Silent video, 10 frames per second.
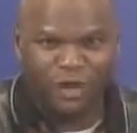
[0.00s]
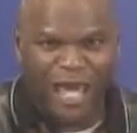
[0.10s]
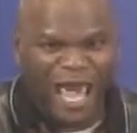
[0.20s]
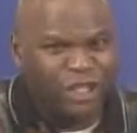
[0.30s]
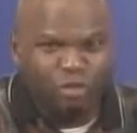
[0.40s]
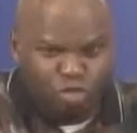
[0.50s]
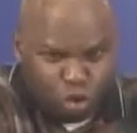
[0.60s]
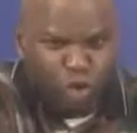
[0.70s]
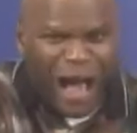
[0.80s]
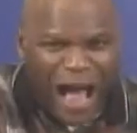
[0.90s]
and you
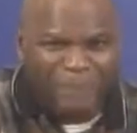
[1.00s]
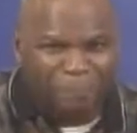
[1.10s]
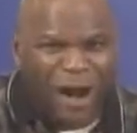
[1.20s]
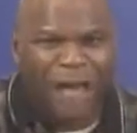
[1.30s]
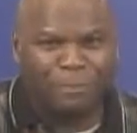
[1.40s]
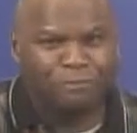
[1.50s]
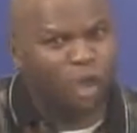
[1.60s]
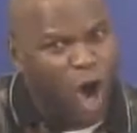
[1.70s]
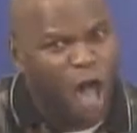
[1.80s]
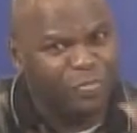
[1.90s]
do odd problems
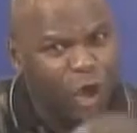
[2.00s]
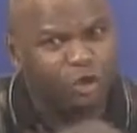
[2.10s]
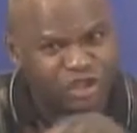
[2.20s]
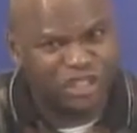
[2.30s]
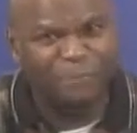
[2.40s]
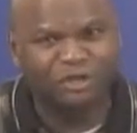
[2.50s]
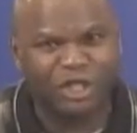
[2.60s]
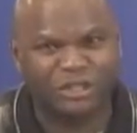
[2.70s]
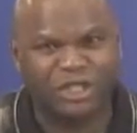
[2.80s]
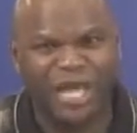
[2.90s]
on those
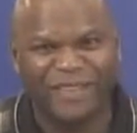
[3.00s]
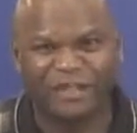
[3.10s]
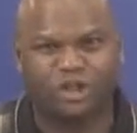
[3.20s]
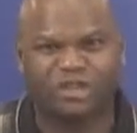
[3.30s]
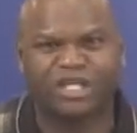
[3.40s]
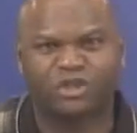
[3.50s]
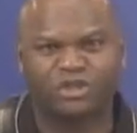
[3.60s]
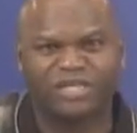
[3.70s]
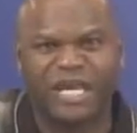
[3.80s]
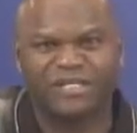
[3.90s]
subjects that your teacher
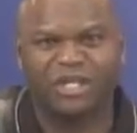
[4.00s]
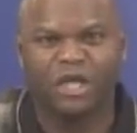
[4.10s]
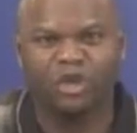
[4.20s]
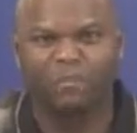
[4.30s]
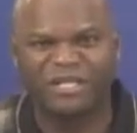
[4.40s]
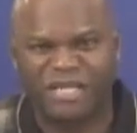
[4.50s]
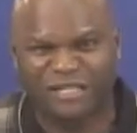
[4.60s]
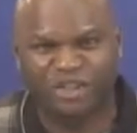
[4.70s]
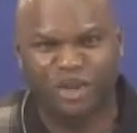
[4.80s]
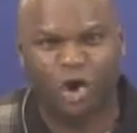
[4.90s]
says you'll be
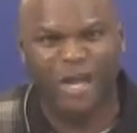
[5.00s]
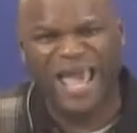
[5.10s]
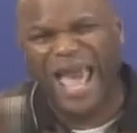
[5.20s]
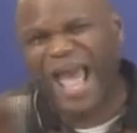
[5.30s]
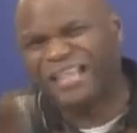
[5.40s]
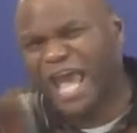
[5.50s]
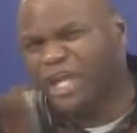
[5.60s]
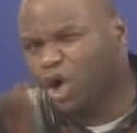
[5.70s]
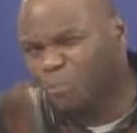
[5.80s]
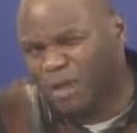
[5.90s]
tested on. And then
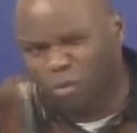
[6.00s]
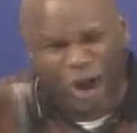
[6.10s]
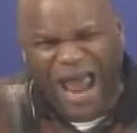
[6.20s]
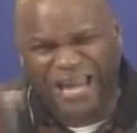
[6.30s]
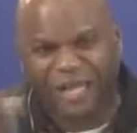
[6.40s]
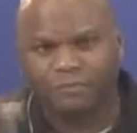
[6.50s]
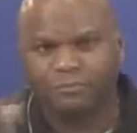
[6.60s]
you'll be ready.